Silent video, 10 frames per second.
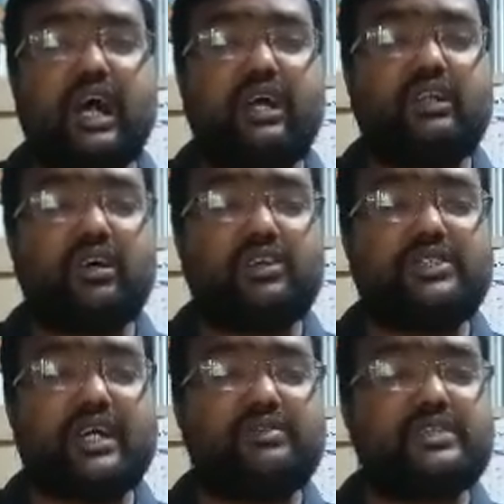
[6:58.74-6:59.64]
and
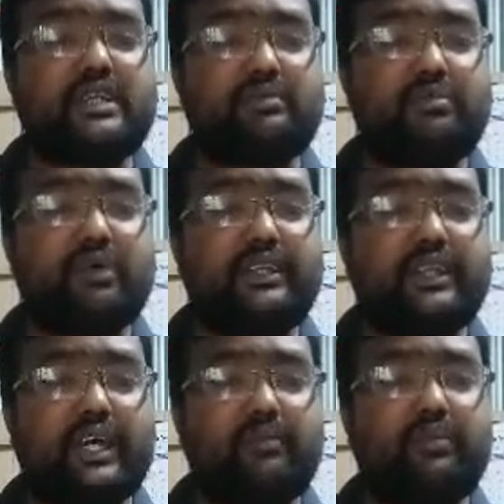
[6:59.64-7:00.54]
concepts given by
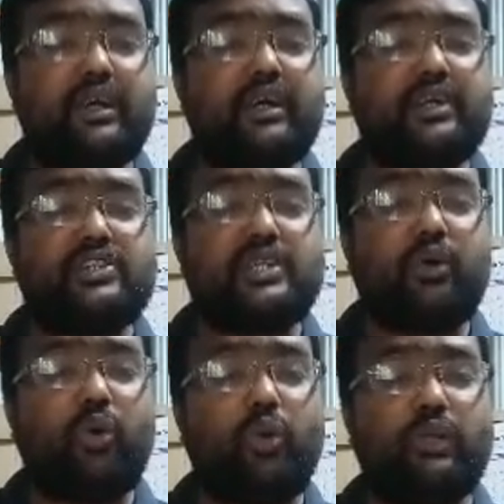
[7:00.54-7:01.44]
them still
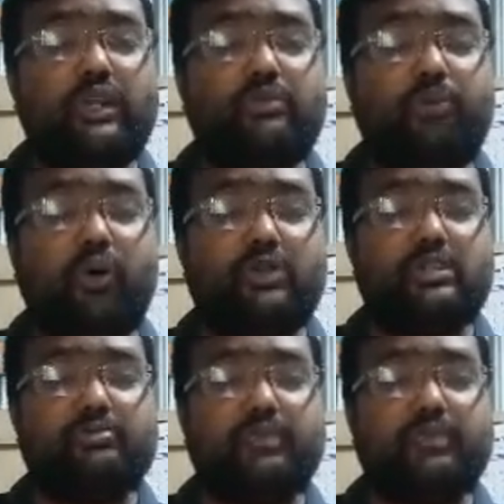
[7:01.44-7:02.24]
hold an important